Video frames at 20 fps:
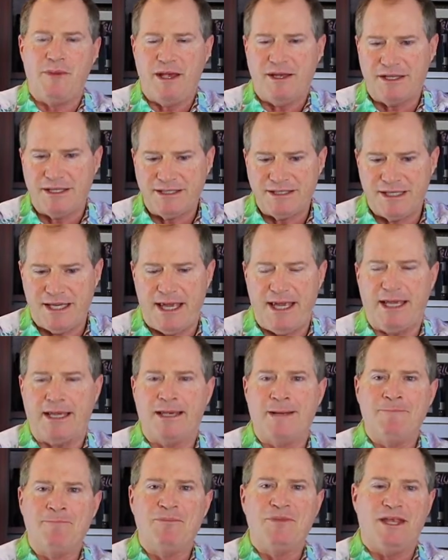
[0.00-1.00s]
be able to
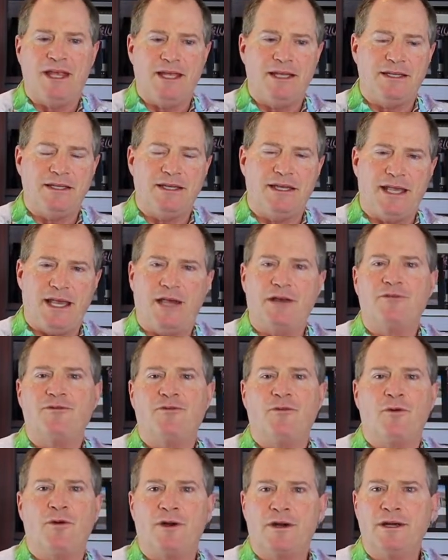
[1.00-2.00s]
take and care
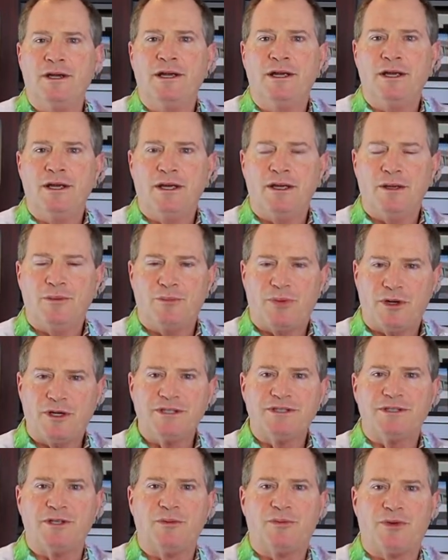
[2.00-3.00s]
for
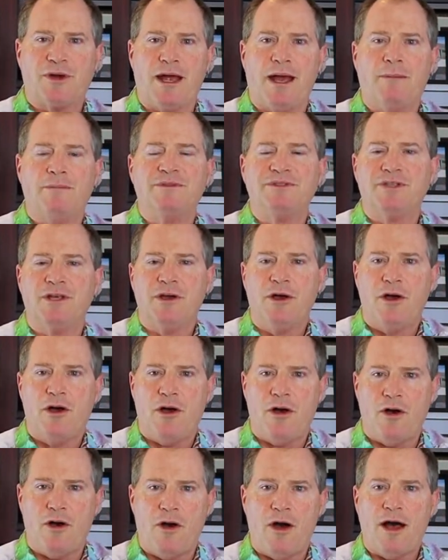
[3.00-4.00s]
personal problems
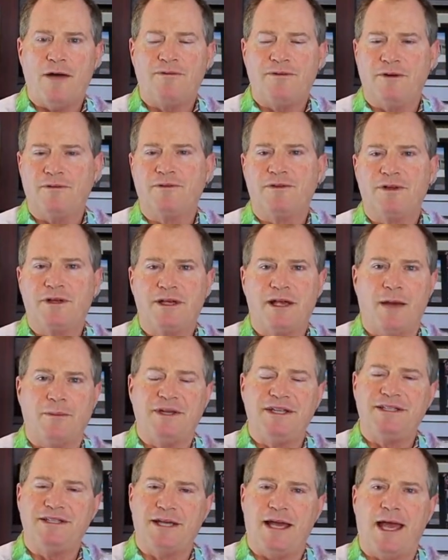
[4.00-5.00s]
off of
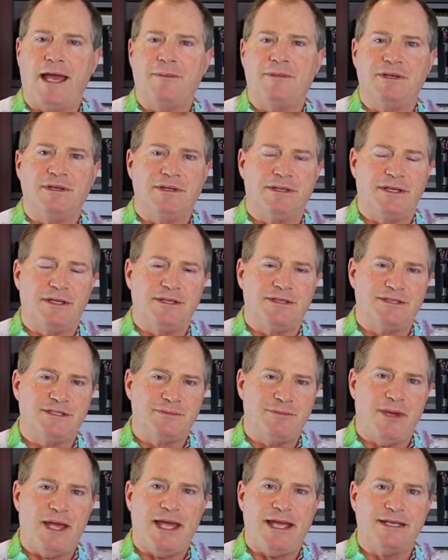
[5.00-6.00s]
company time and
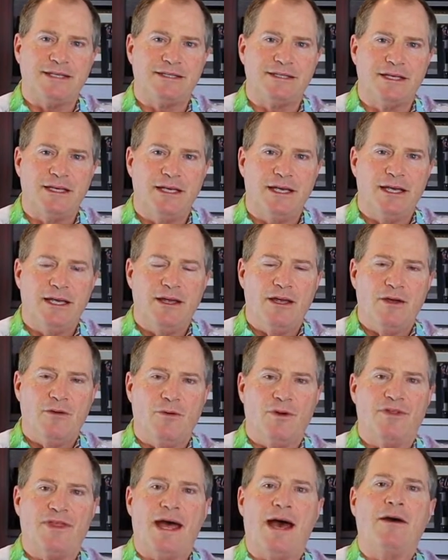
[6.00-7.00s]
space
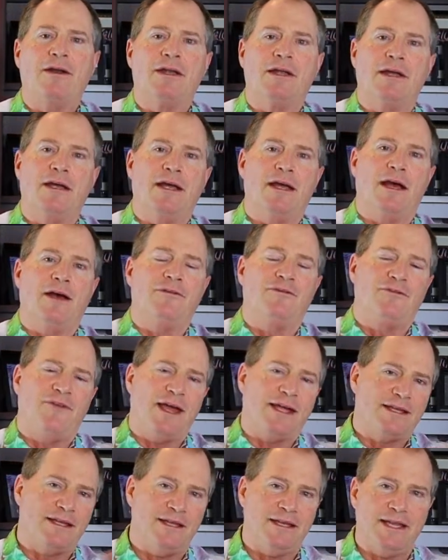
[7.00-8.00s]
without
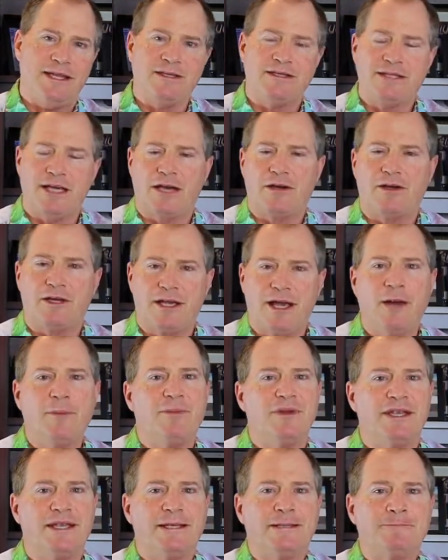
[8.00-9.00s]
affecting the entire
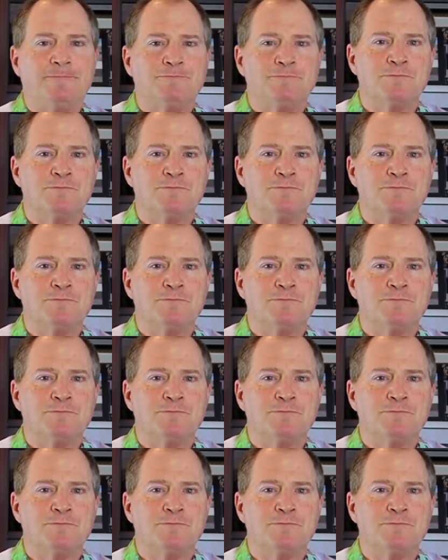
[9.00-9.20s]
company.